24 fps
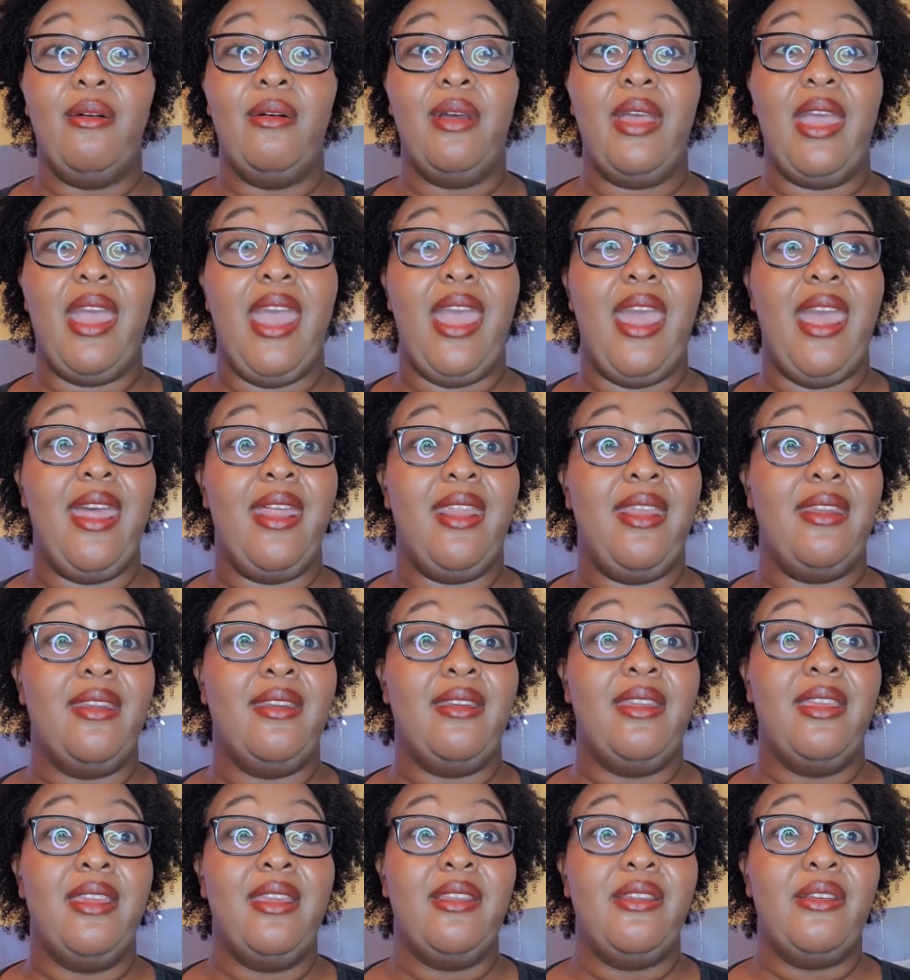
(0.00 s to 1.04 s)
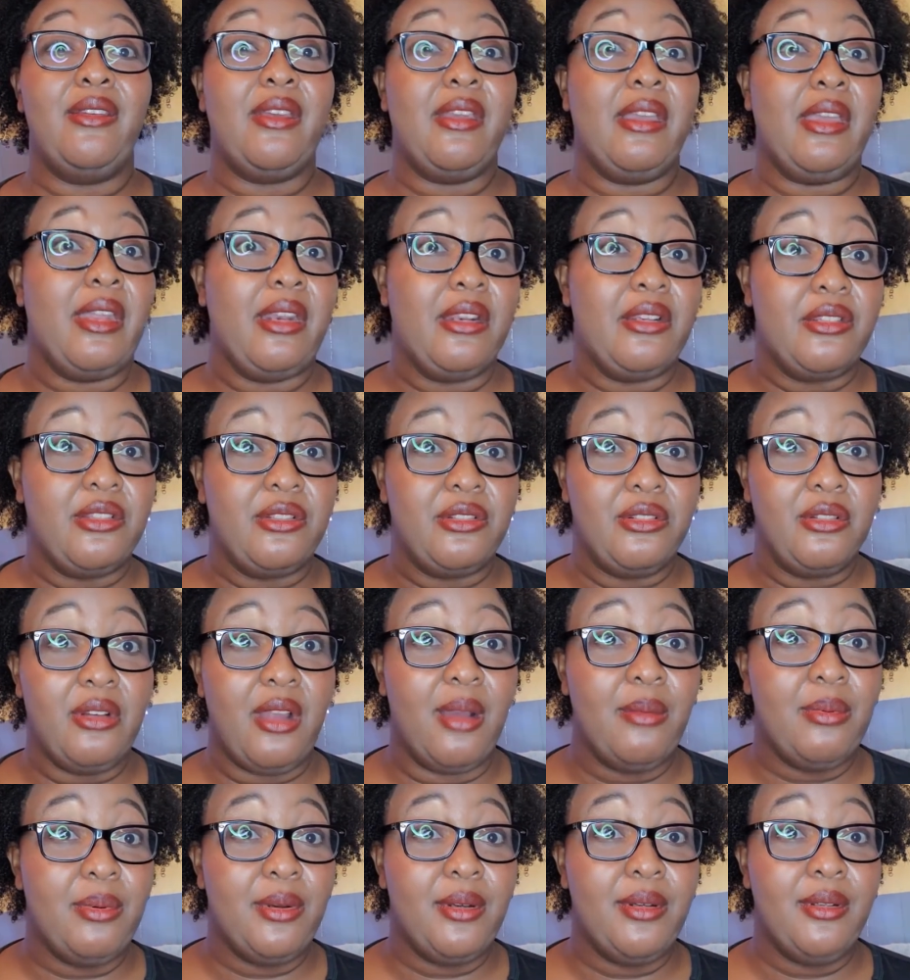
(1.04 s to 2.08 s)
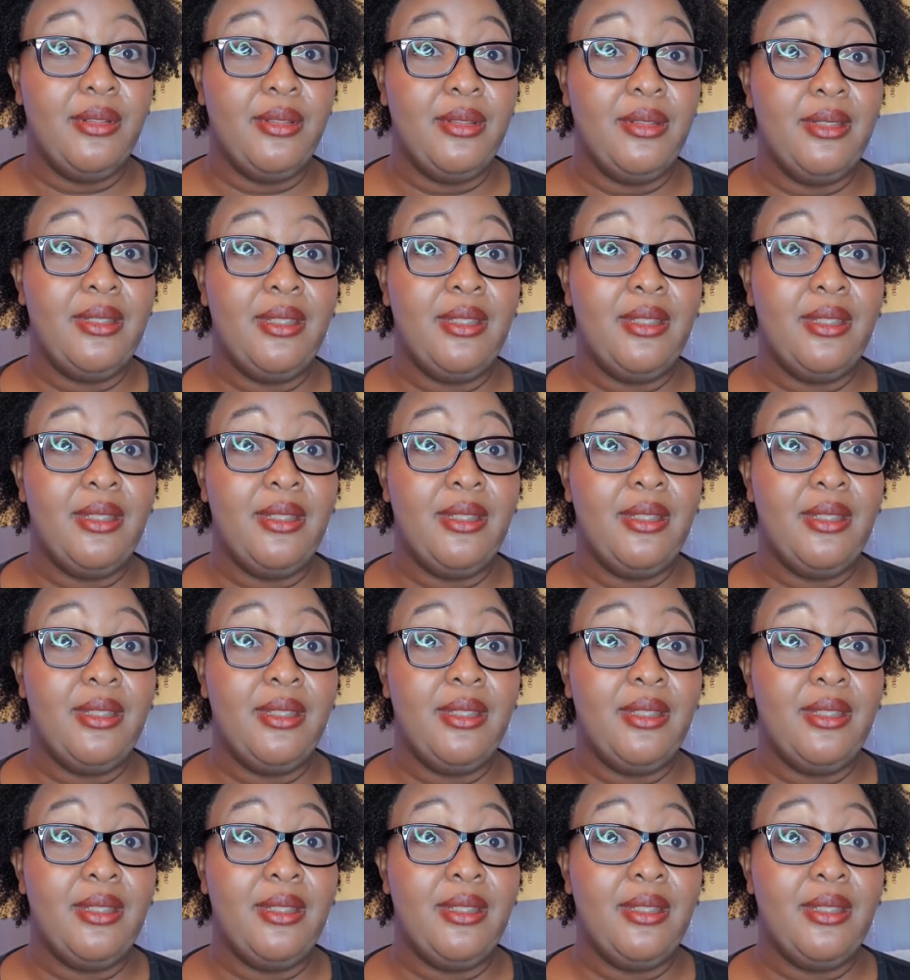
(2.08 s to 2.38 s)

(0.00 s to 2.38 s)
and you can get into trouble.